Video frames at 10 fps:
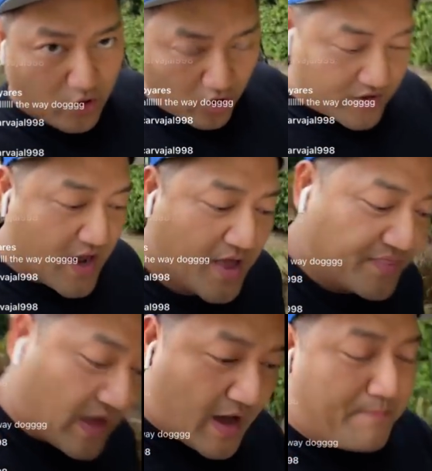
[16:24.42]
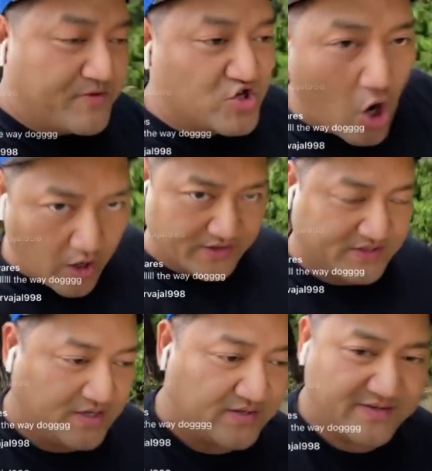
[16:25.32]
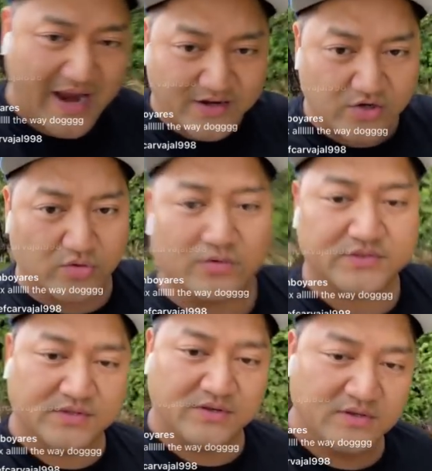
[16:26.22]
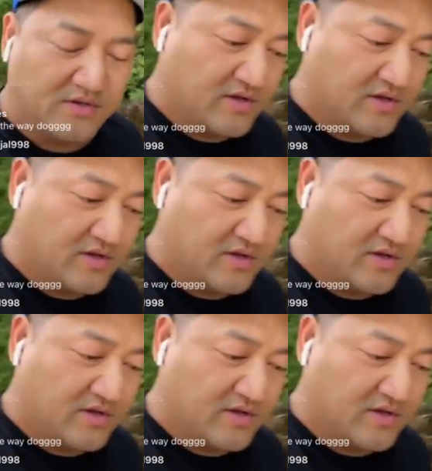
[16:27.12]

Learn the charts, technicals.